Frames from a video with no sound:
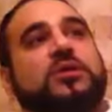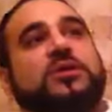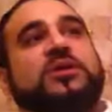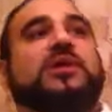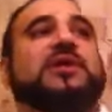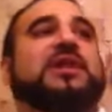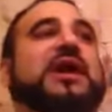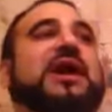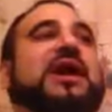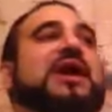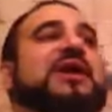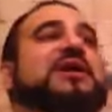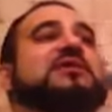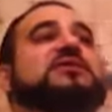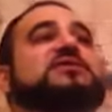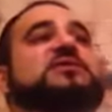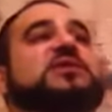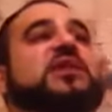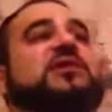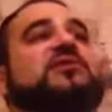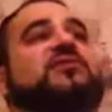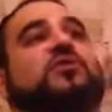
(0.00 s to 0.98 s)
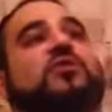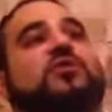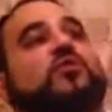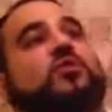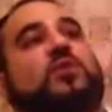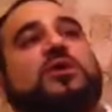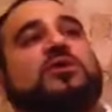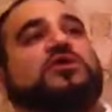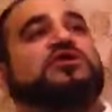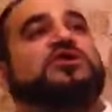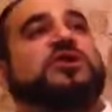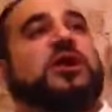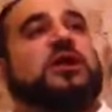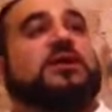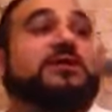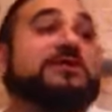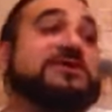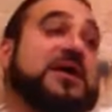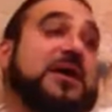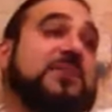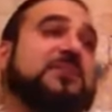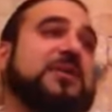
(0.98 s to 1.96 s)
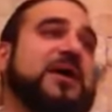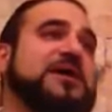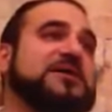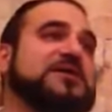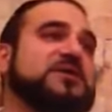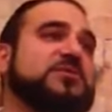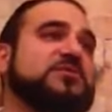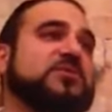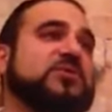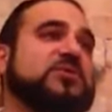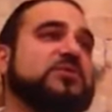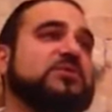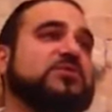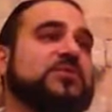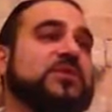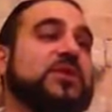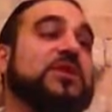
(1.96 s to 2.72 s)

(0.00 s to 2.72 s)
to the highest level in one shot. It's not possible.